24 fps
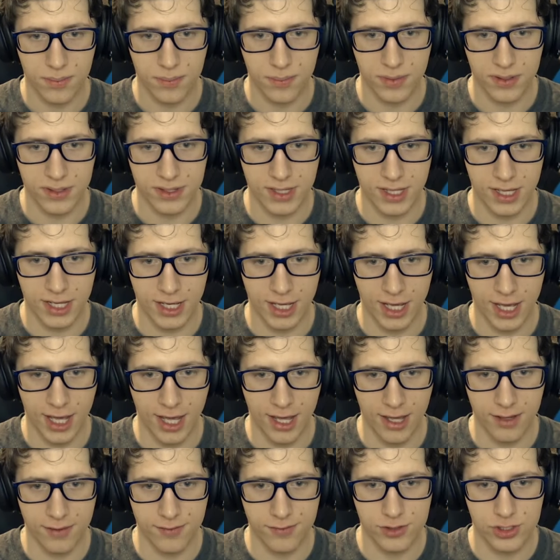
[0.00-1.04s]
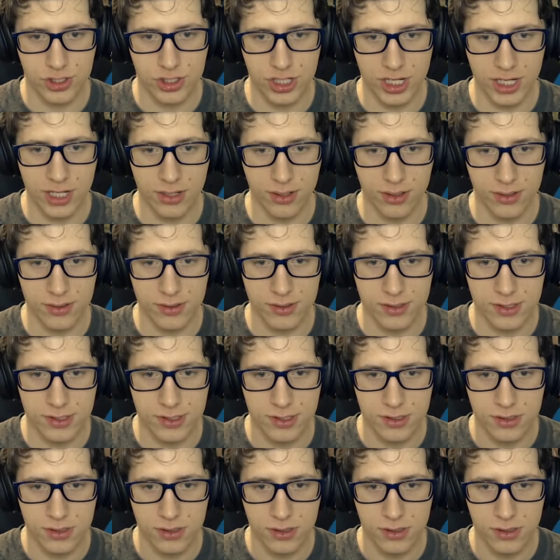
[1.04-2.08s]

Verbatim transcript: But they have shields!